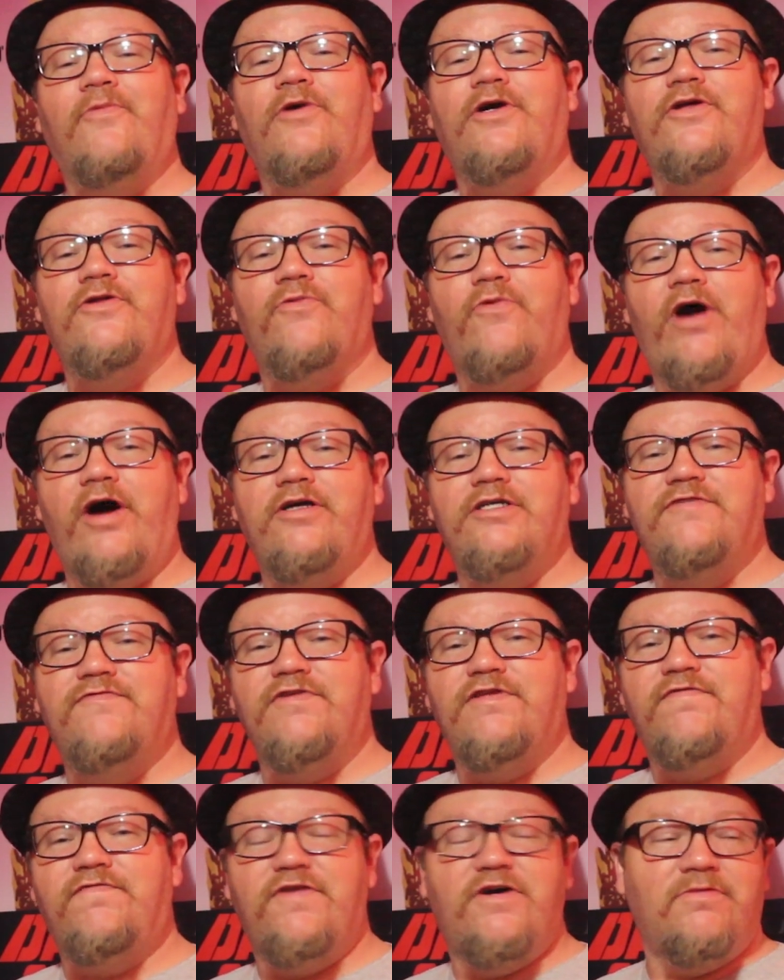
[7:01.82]
one of the writers for
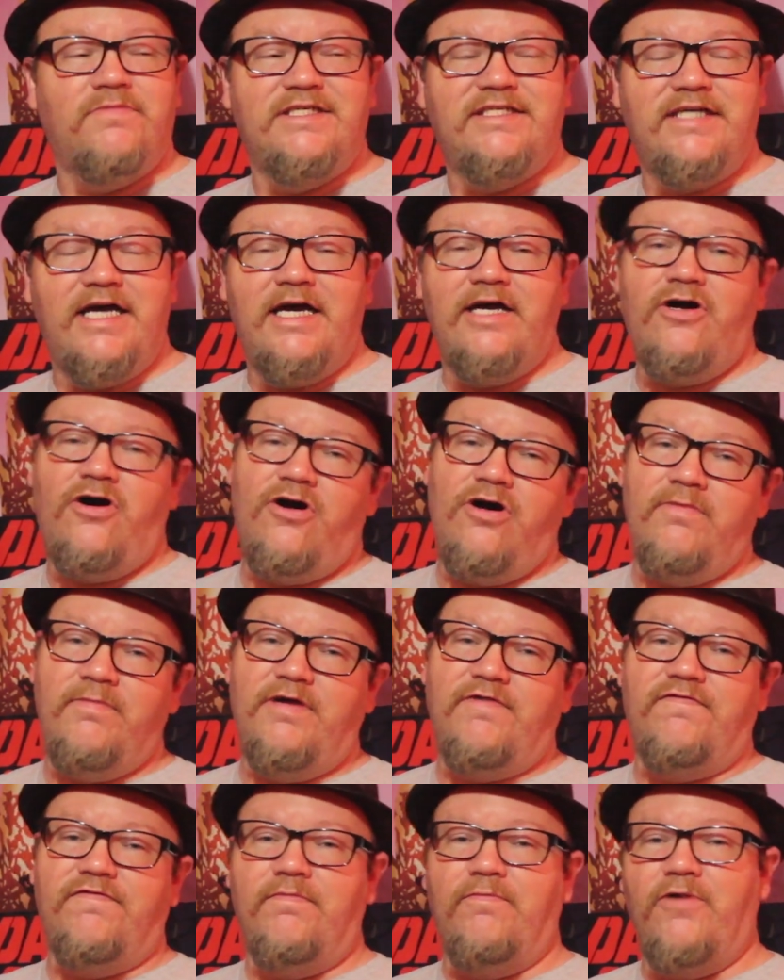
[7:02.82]
the film is Dan
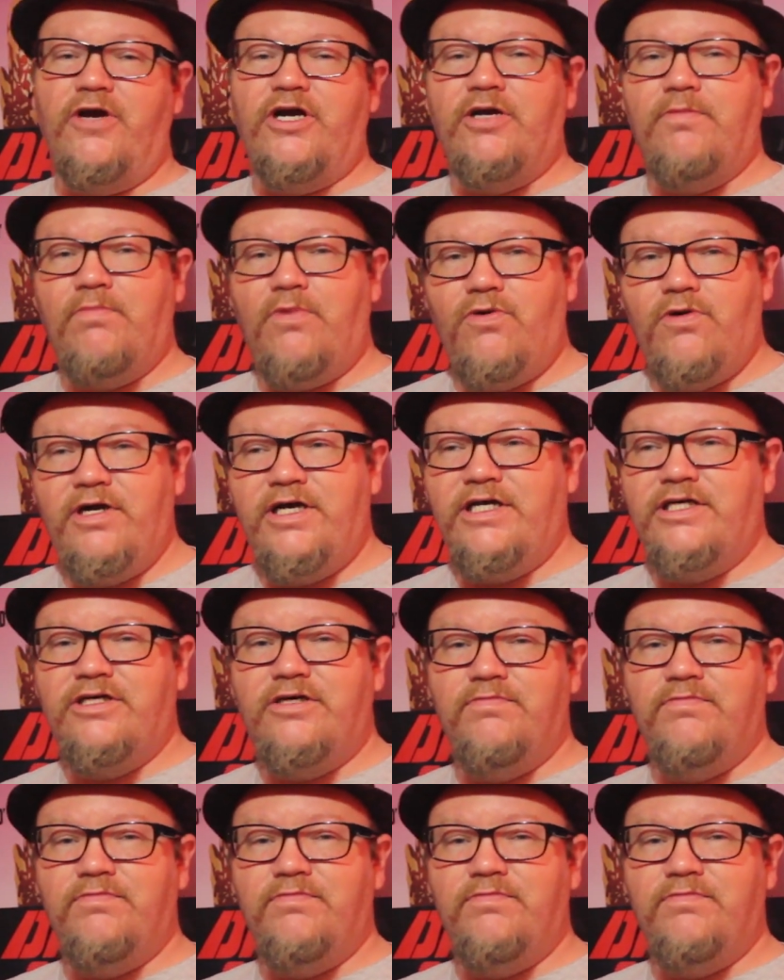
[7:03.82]
Harmon from Rick and Morty and